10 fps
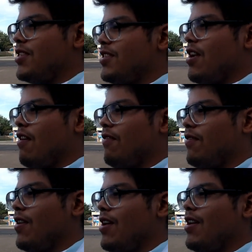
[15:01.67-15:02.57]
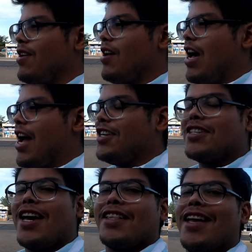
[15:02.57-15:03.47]
and stuff, I just
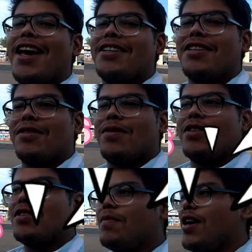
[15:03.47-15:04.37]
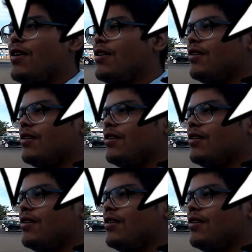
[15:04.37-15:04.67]
like the Hastings ones better.